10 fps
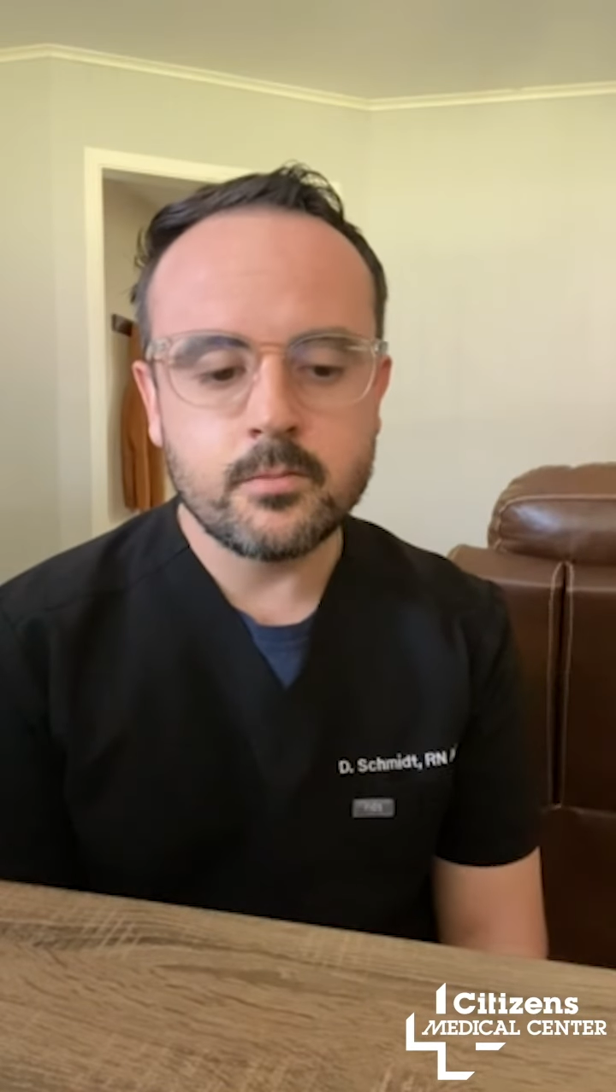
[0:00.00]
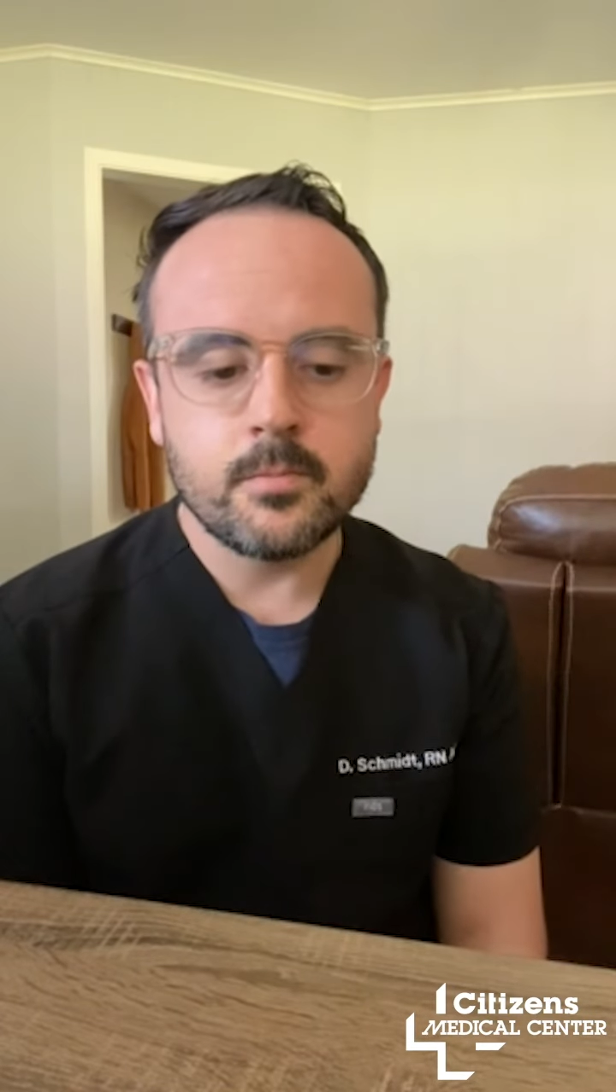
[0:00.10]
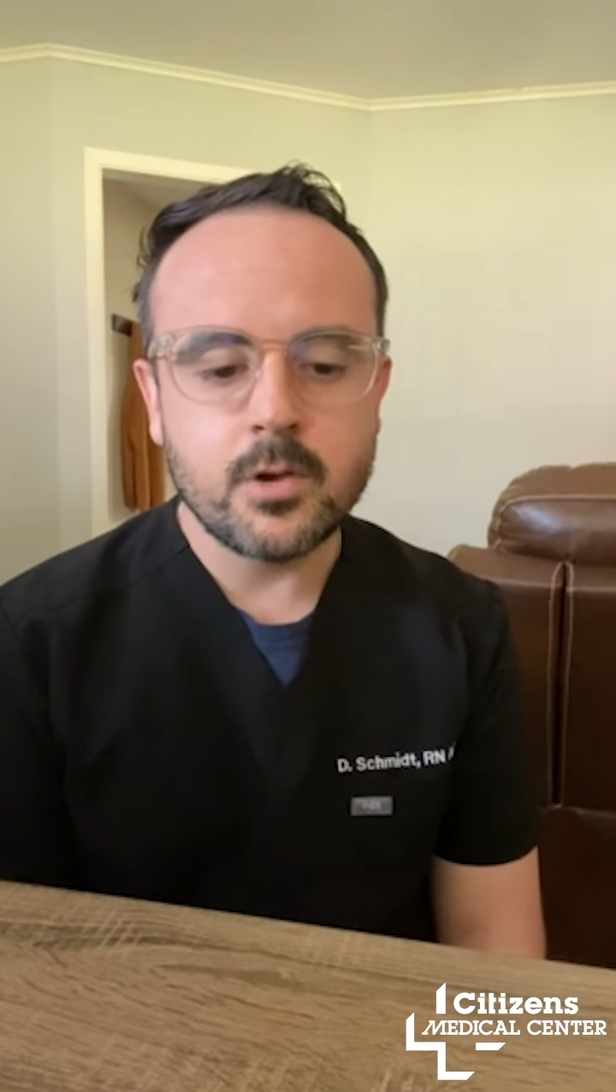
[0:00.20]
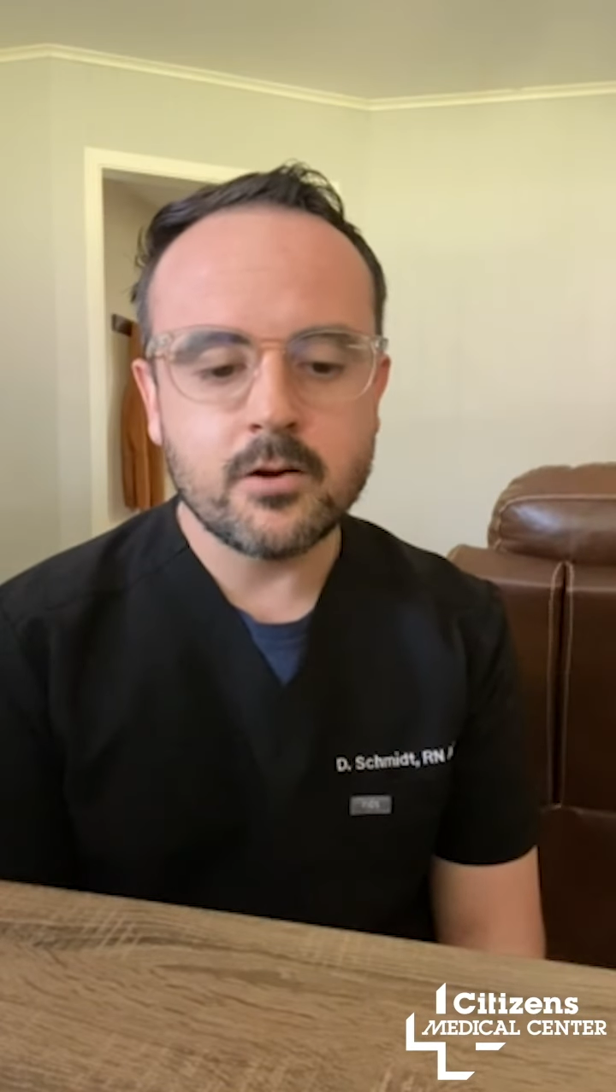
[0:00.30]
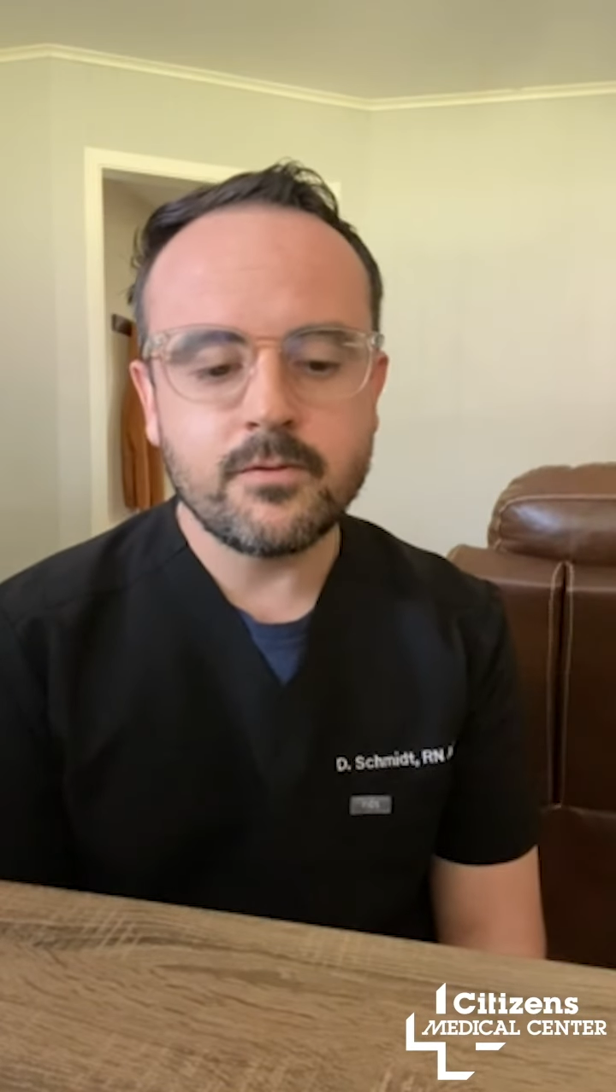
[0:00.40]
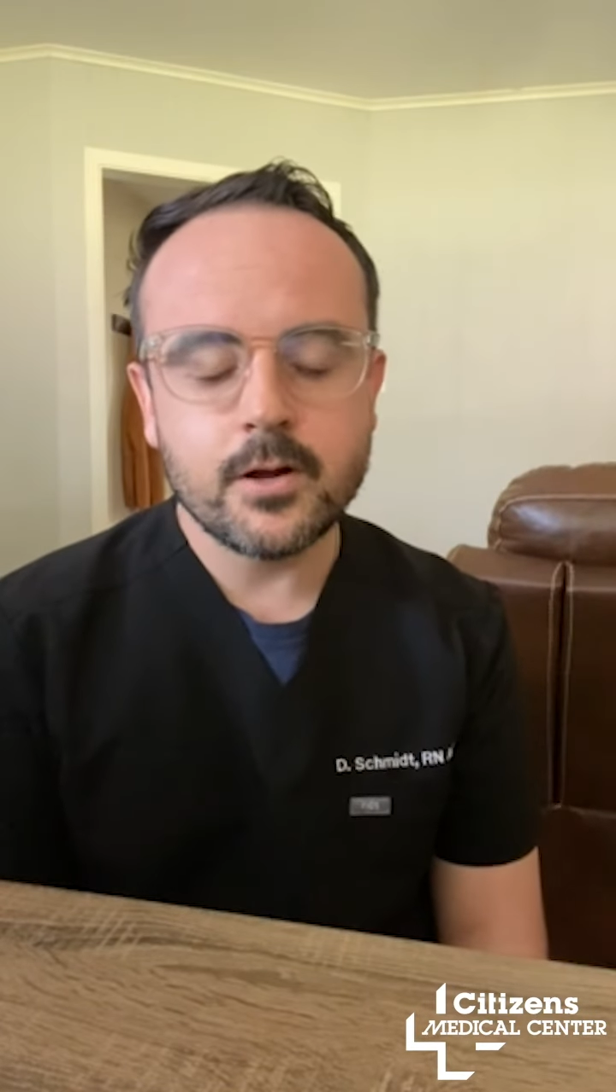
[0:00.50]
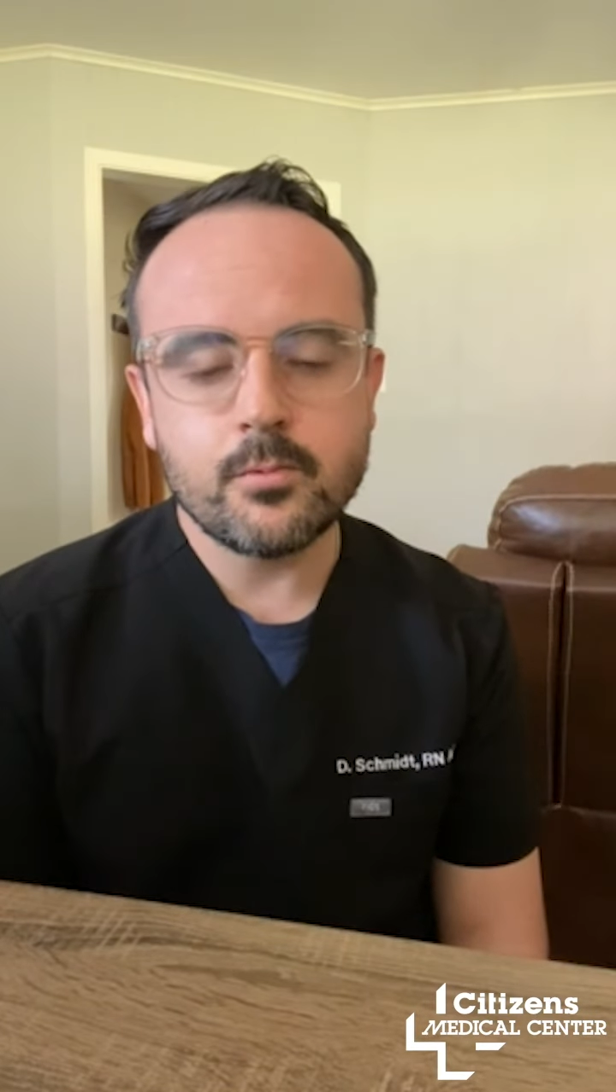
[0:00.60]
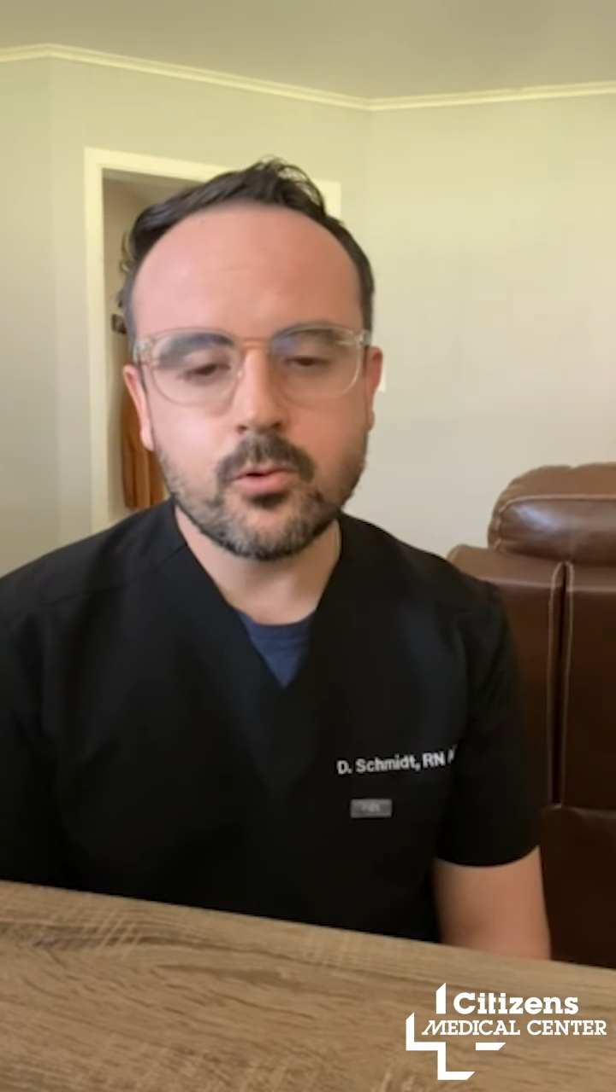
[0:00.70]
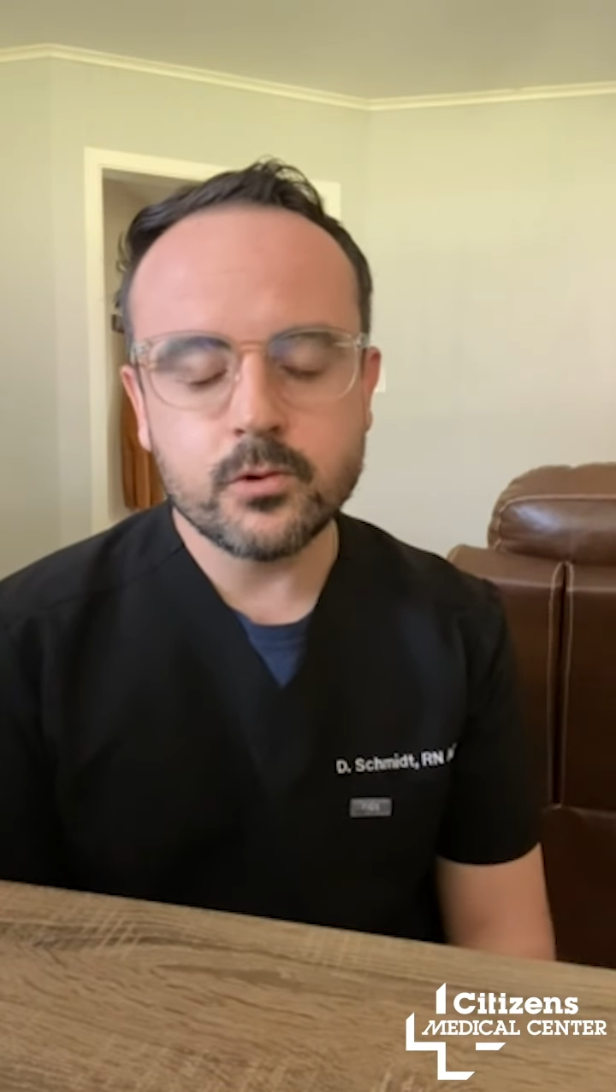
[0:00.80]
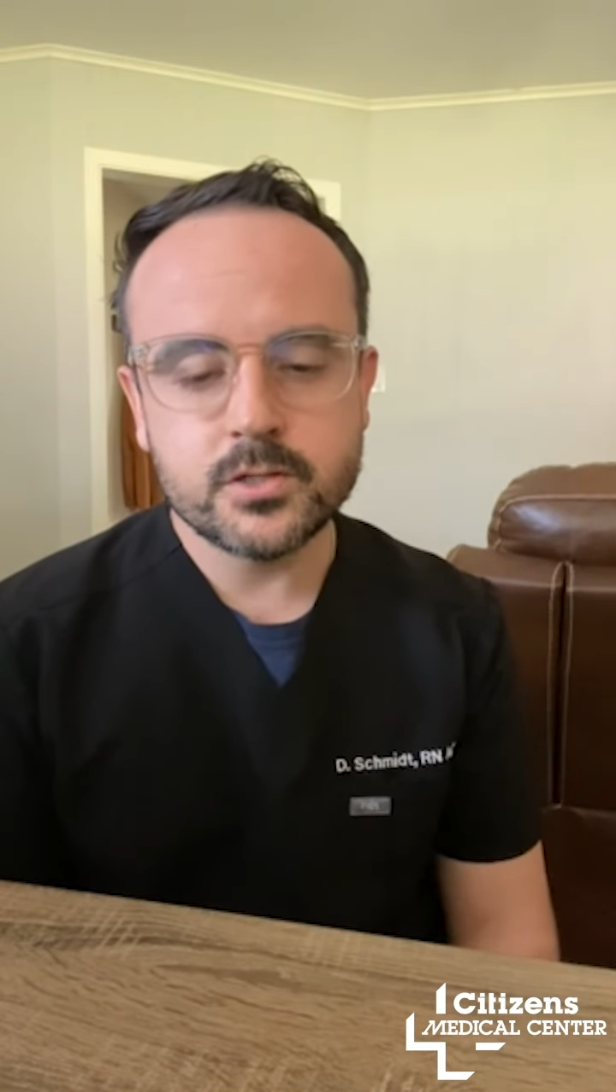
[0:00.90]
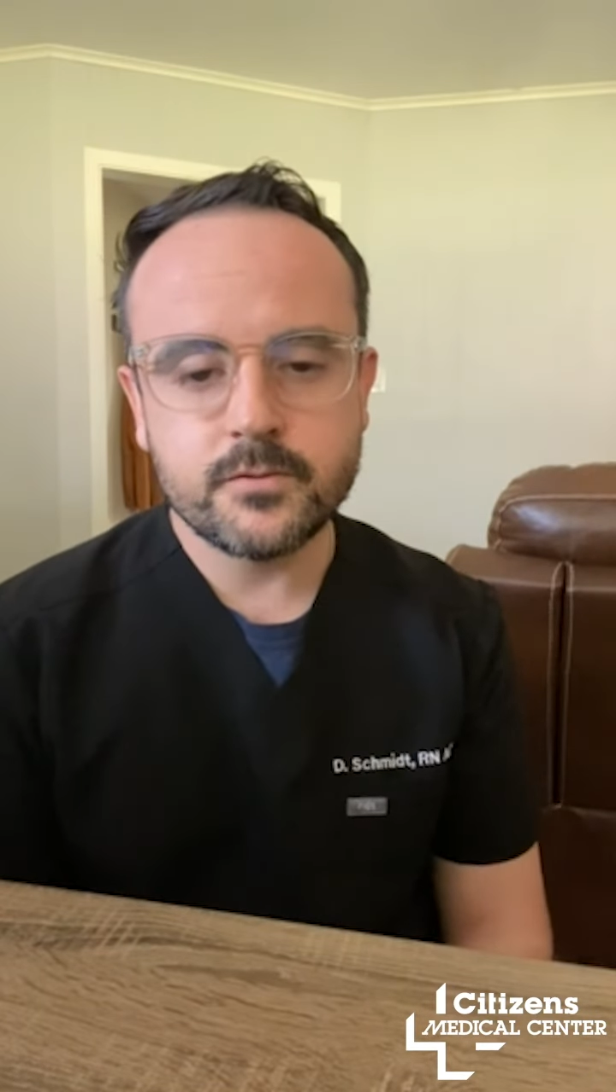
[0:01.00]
modifiable risk